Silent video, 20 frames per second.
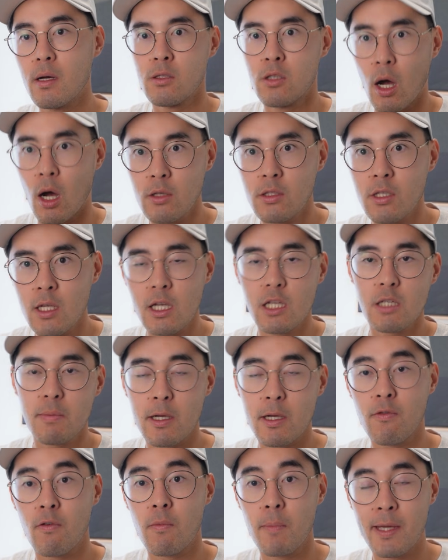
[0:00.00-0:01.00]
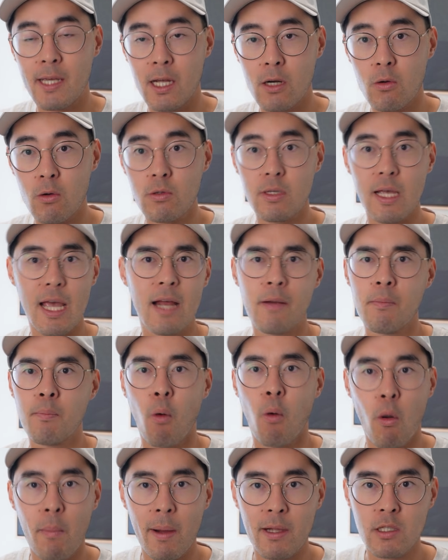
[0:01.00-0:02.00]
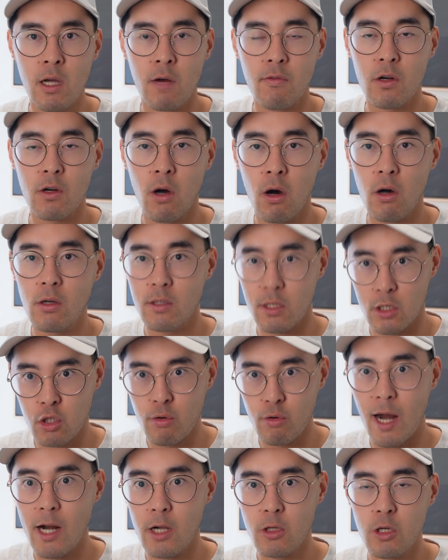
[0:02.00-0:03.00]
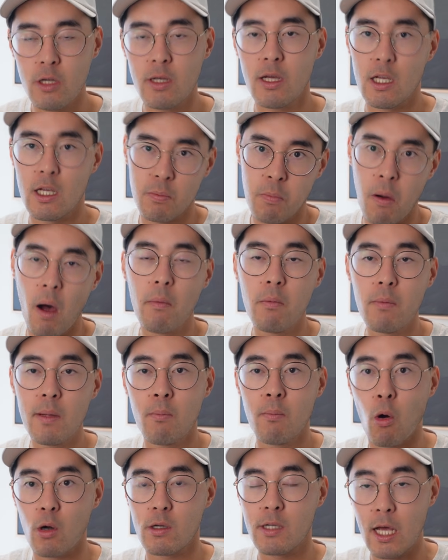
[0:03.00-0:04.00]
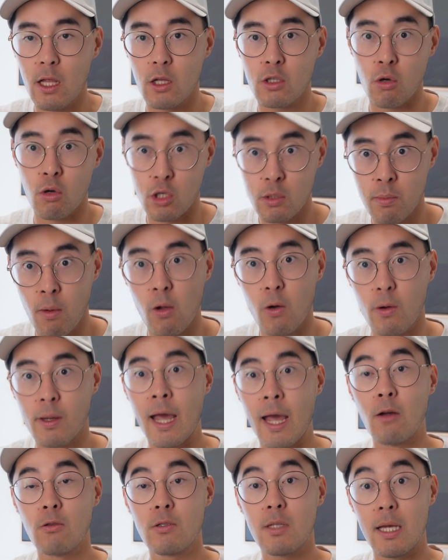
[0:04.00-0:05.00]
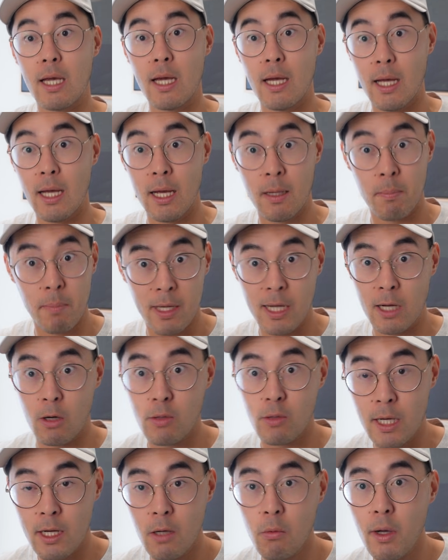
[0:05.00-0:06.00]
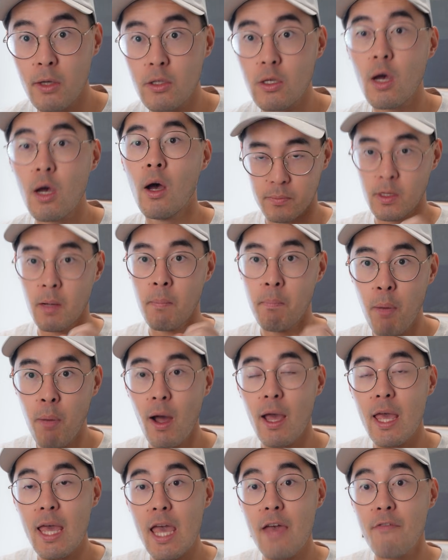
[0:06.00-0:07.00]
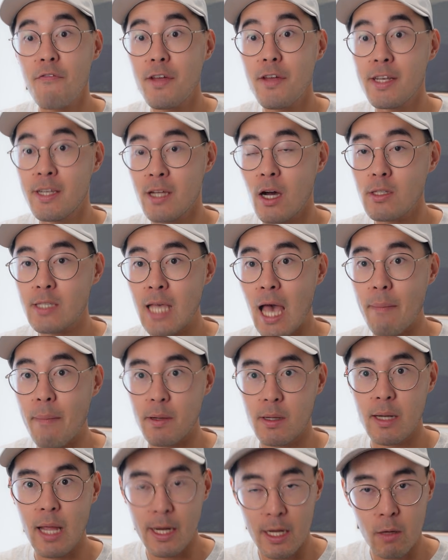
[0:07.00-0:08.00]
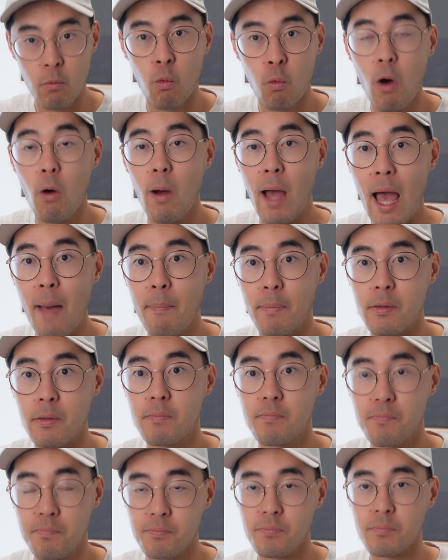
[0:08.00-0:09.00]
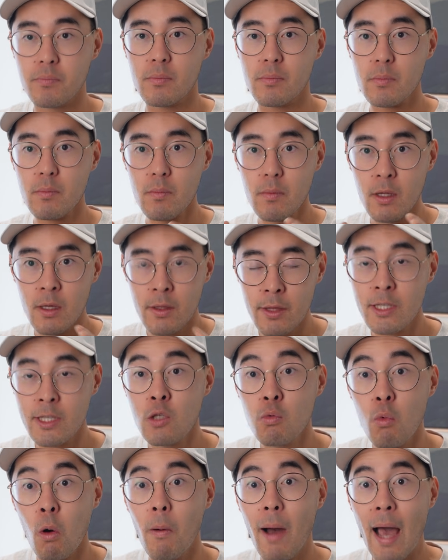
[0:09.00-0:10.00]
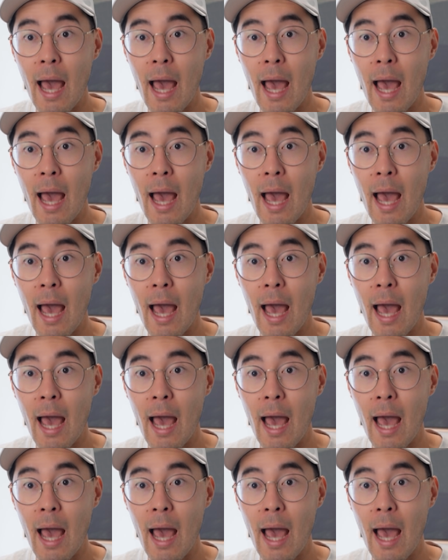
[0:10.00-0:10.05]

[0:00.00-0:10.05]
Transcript: daunting, especially for beginners, and poor man's covered calls, the strategy is probably more tailored to our smaller accounts and beginners anyways. But if it does happen, and it will happen, this is what will